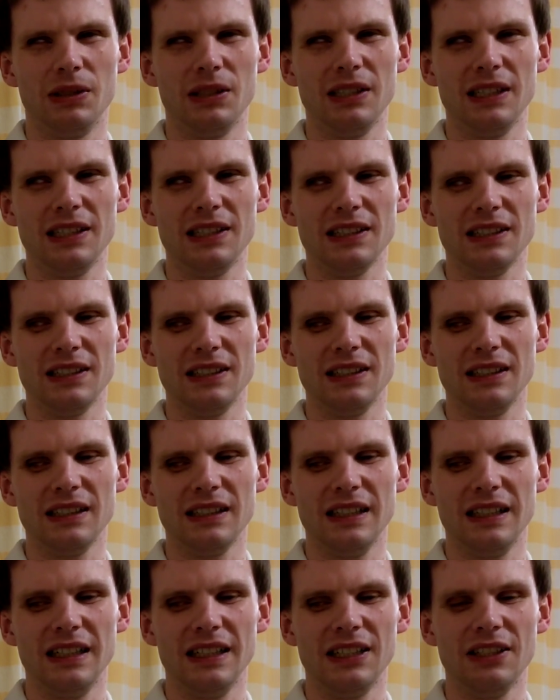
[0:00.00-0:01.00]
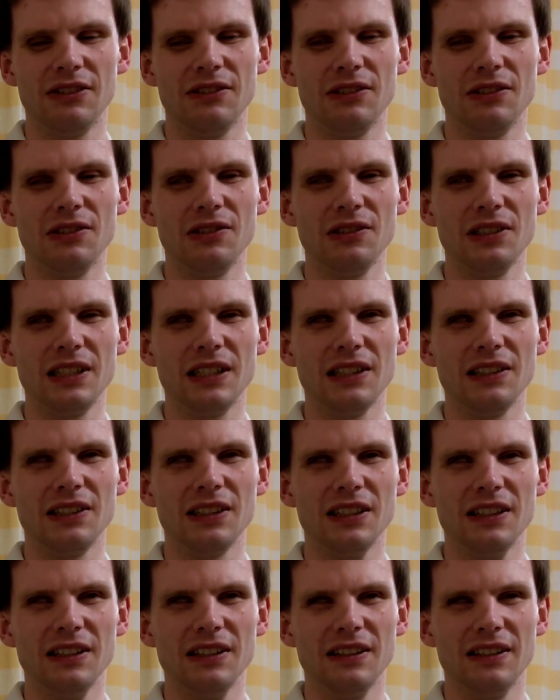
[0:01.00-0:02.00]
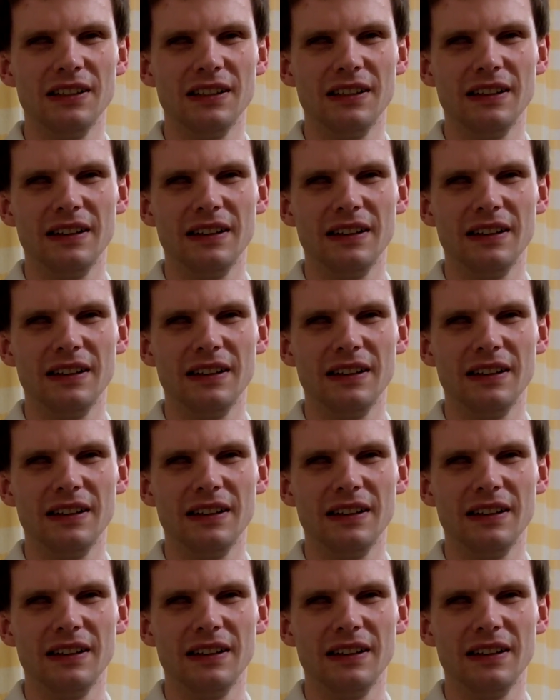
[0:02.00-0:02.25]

position into an audio tone.